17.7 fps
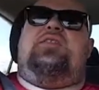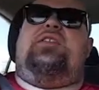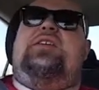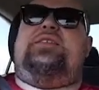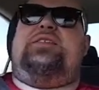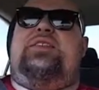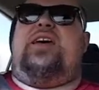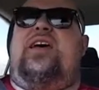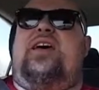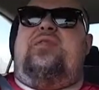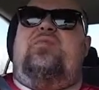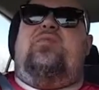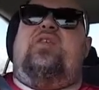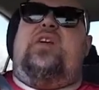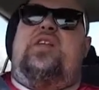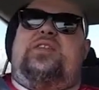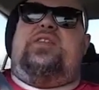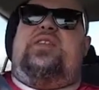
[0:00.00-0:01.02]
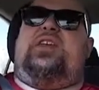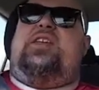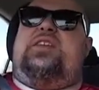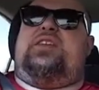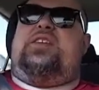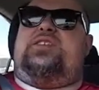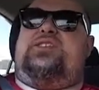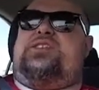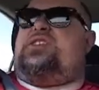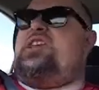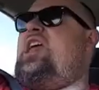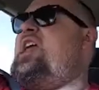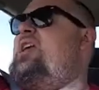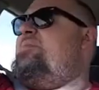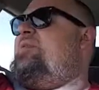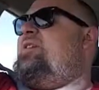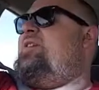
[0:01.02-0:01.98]
least I had one thing that just
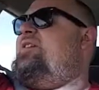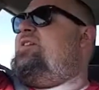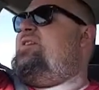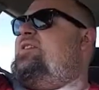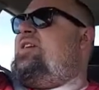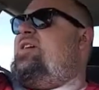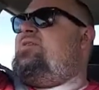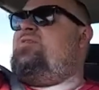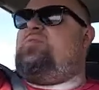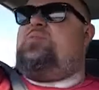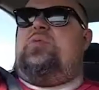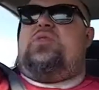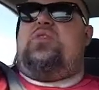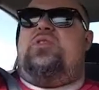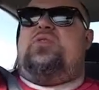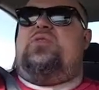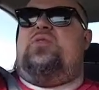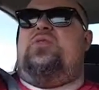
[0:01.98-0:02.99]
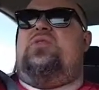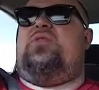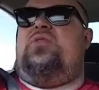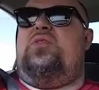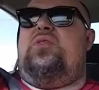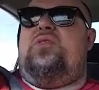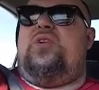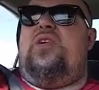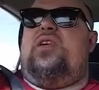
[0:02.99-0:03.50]
came in that was pretty cool.